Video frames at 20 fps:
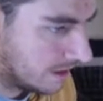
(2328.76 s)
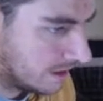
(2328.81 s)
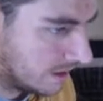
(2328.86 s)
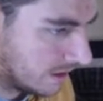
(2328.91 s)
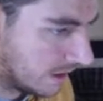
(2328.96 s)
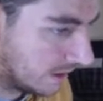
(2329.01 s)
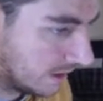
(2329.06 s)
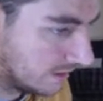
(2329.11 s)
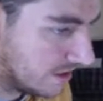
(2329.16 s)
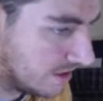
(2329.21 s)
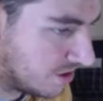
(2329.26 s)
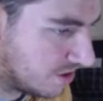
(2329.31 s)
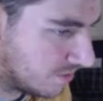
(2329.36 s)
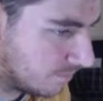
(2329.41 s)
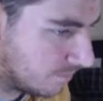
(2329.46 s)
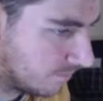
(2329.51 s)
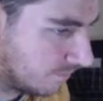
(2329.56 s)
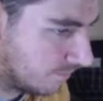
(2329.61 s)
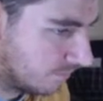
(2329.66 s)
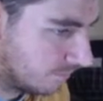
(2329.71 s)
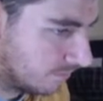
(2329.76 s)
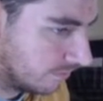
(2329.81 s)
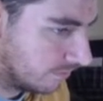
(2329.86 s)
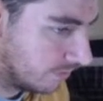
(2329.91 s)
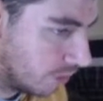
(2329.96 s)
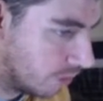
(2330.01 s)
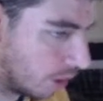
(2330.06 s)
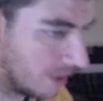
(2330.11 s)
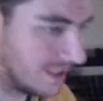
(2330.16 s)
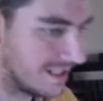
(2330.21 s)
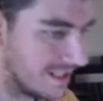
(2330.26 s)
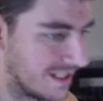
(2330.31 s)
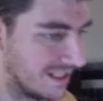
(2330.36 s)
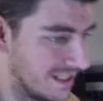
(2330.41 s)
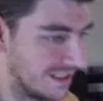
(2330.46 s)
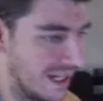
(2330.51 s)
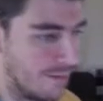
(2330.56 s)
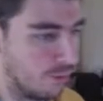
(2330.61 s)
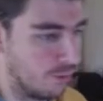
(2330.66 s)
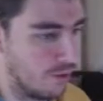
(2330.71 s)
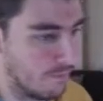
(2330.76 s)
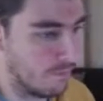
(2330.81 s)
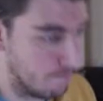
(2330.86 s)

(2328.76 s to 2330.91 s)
At least, not in its elaborate